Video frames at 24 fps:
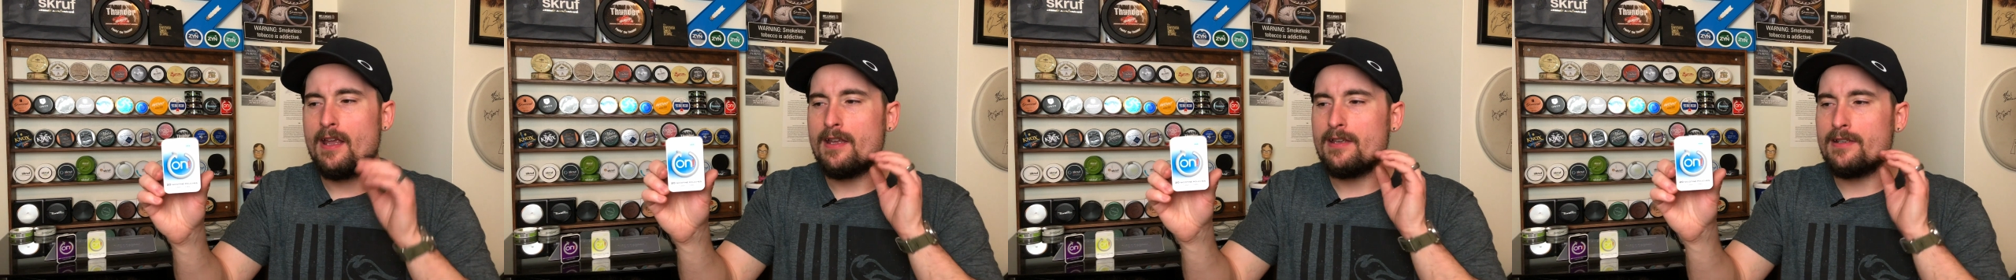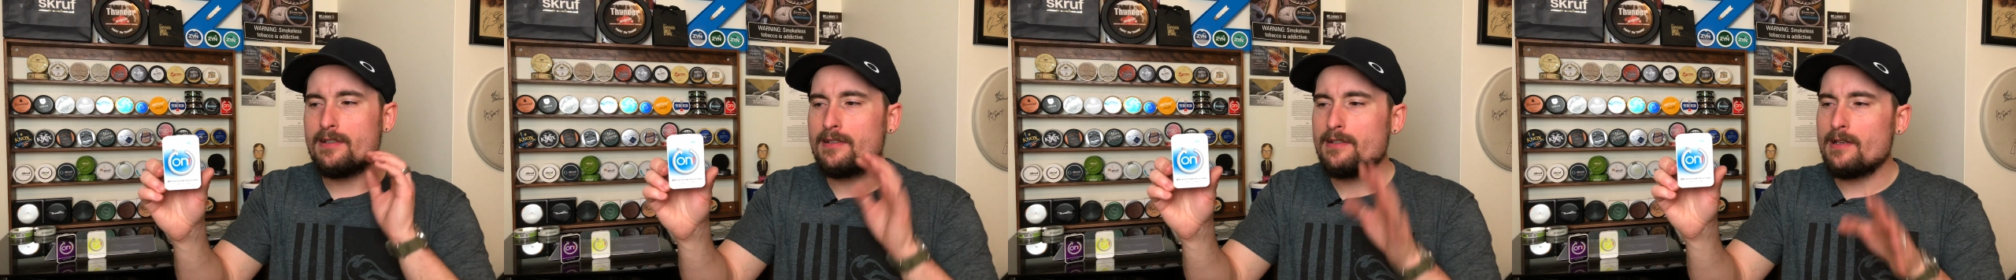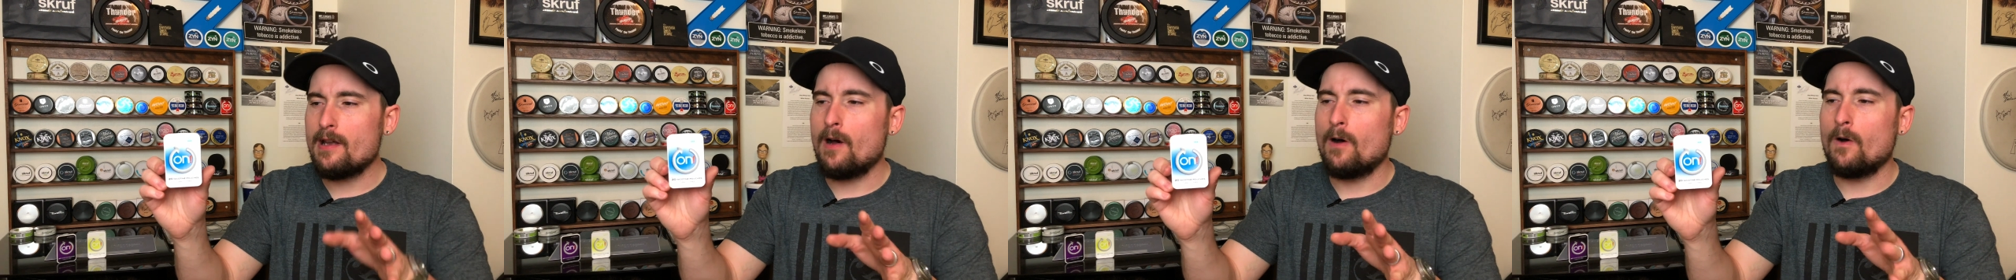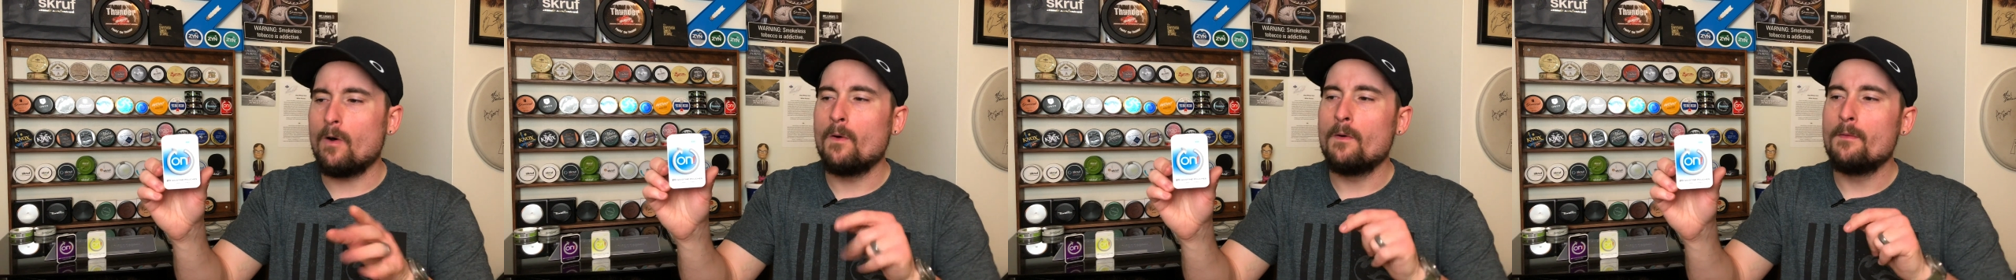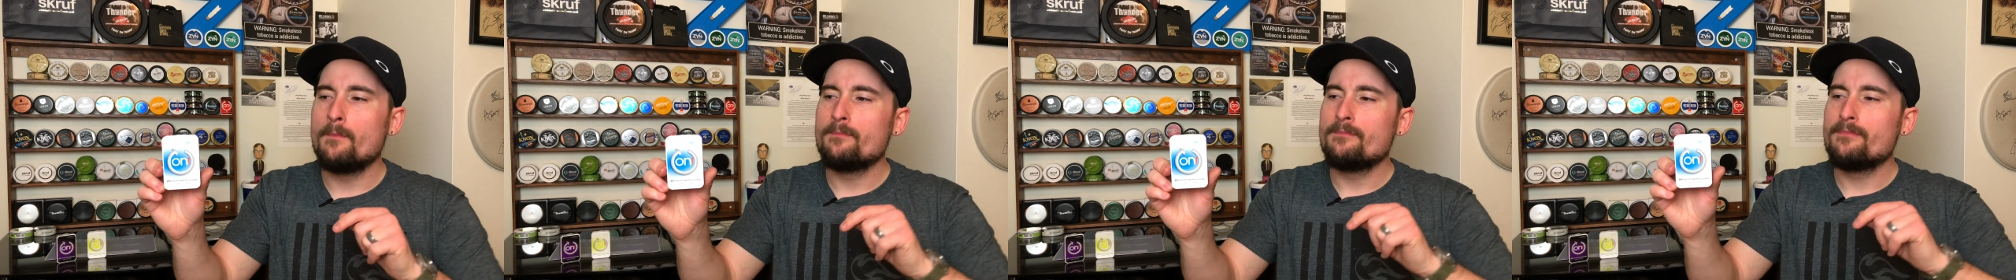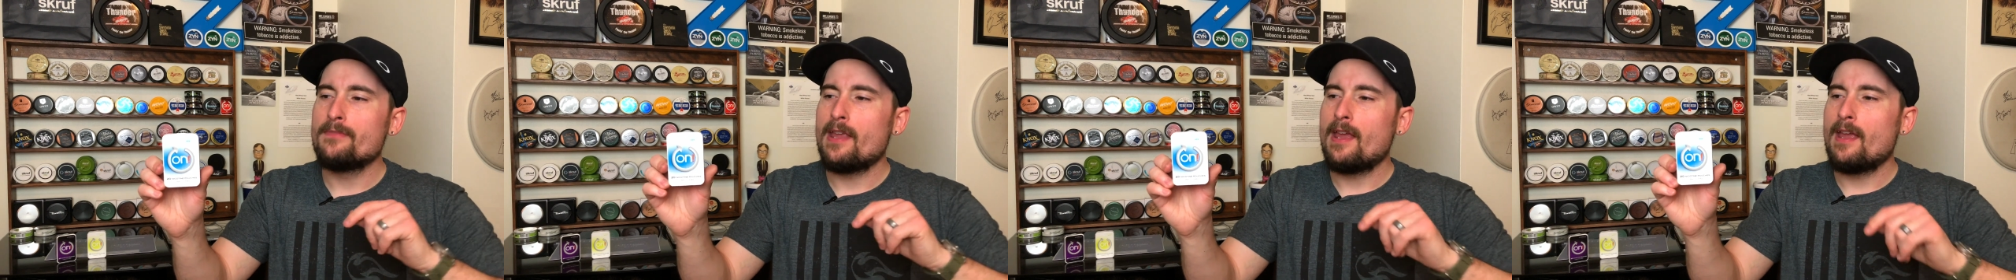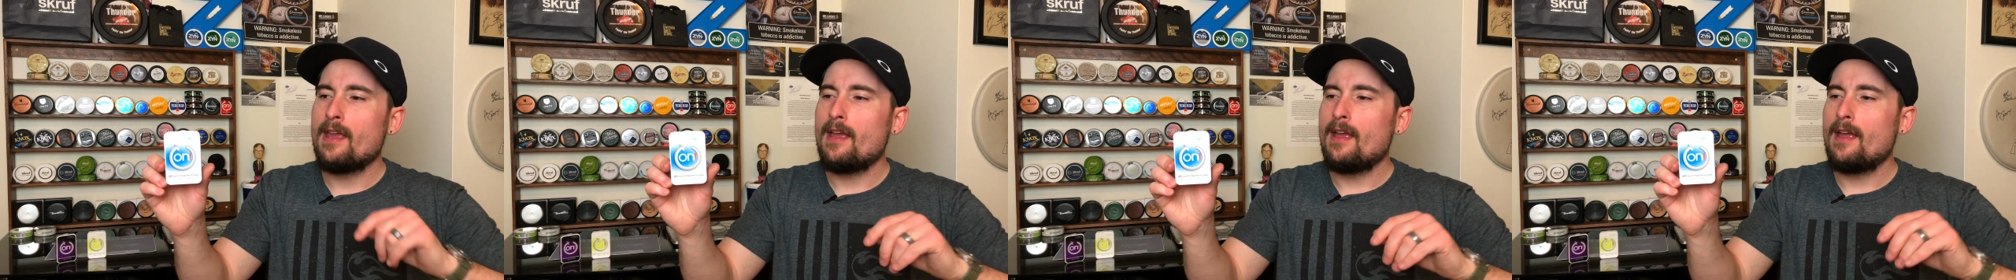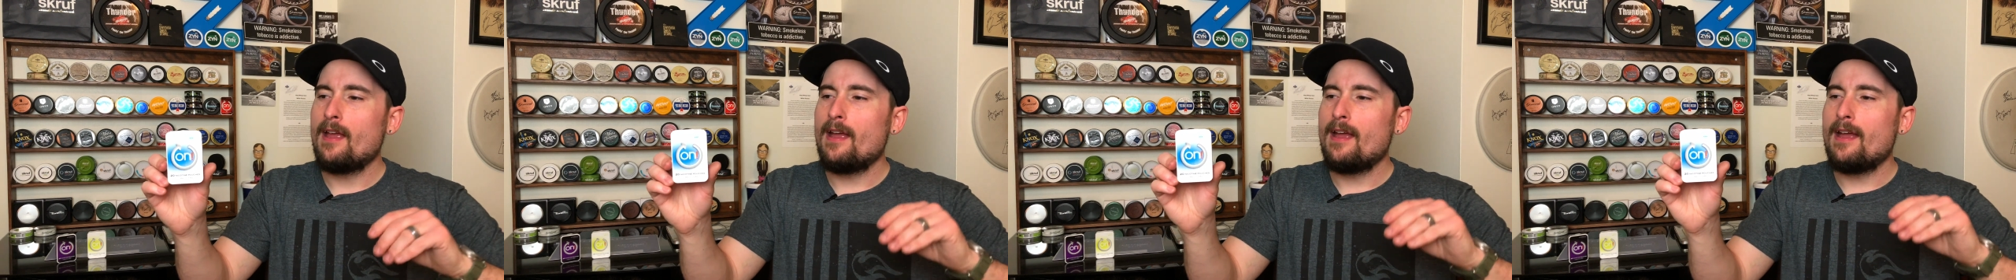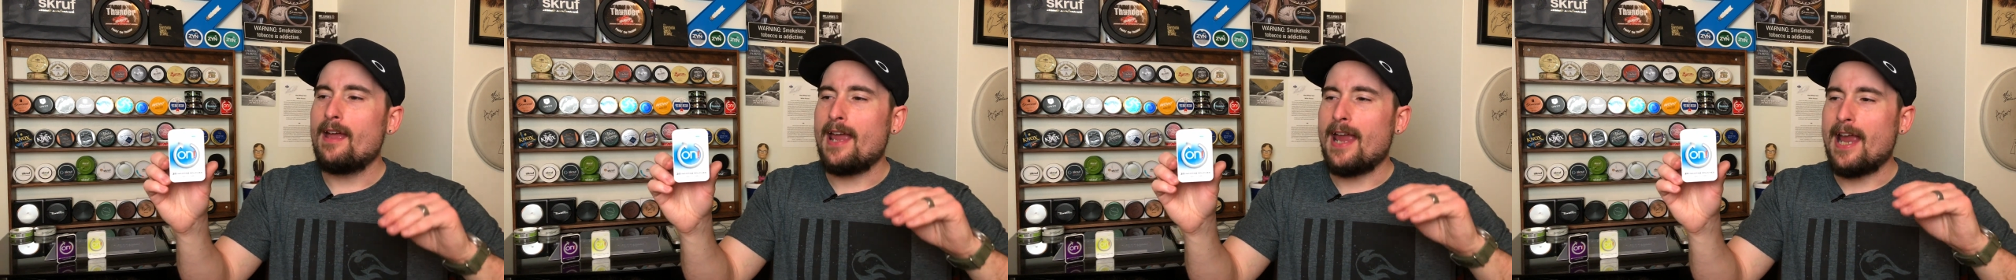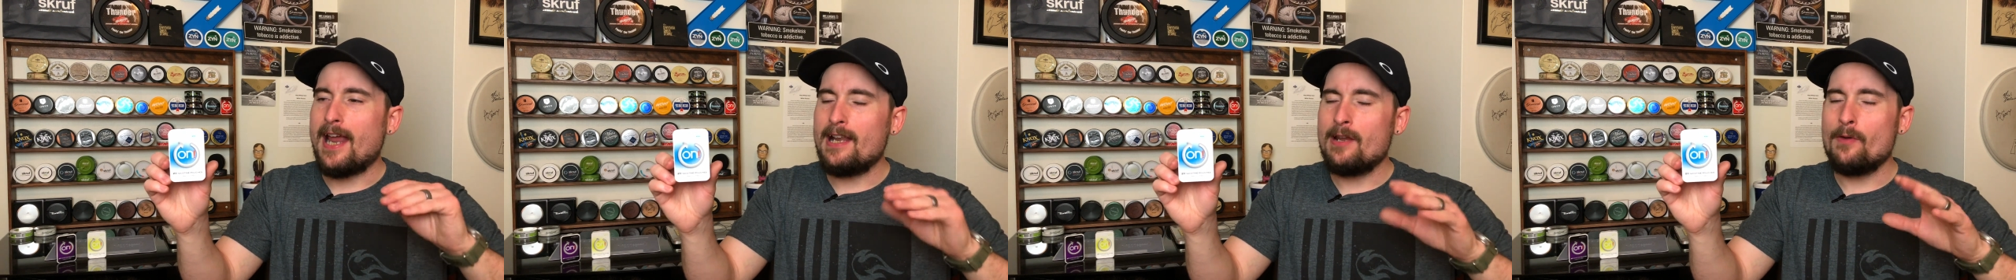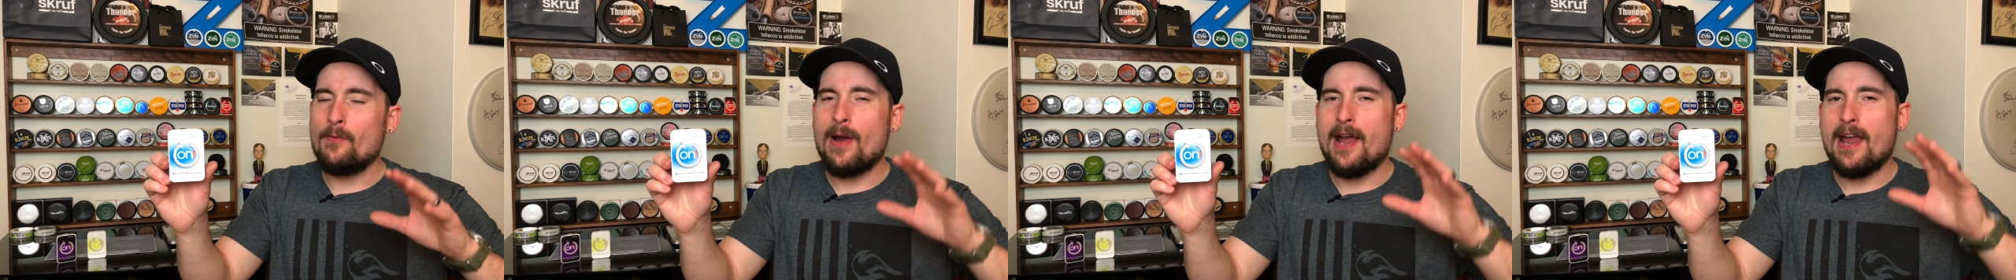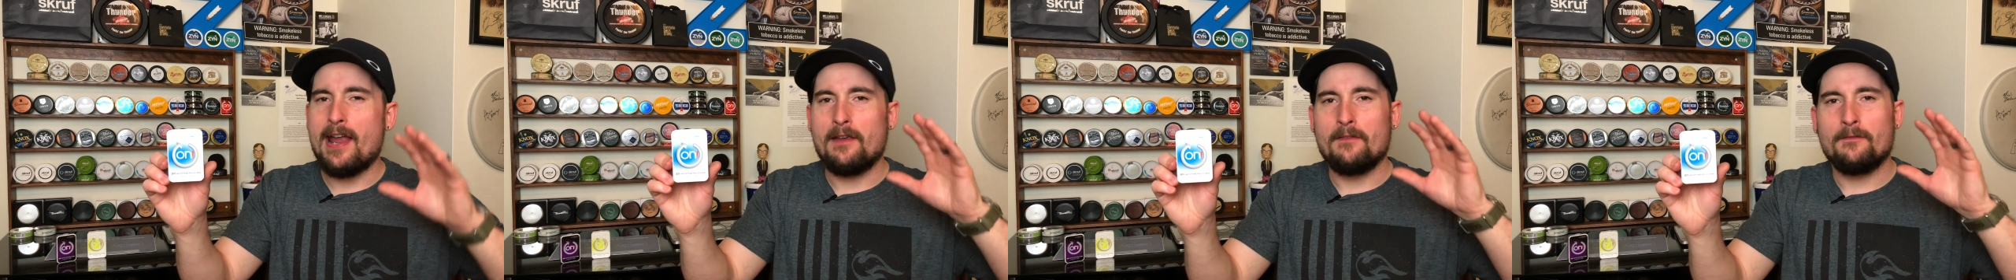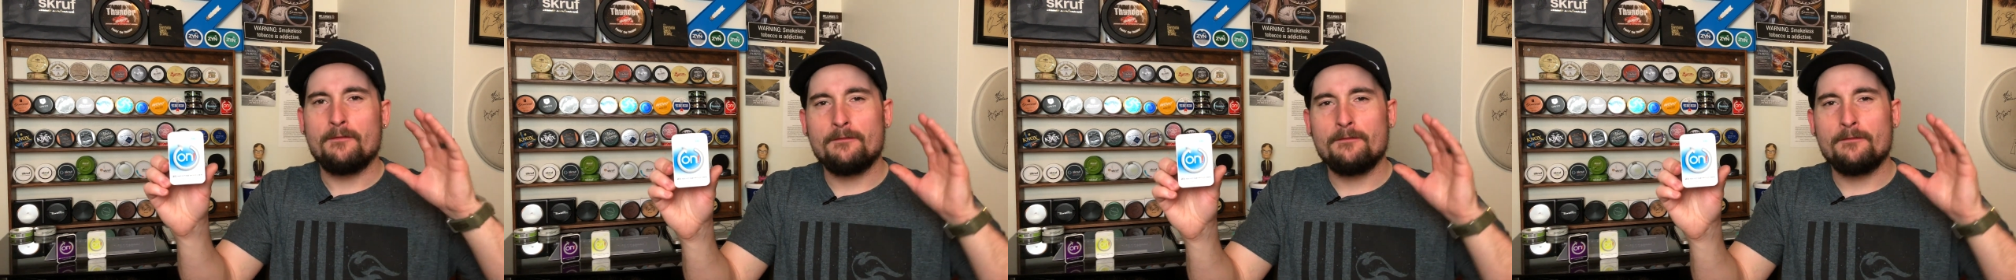So, anyway,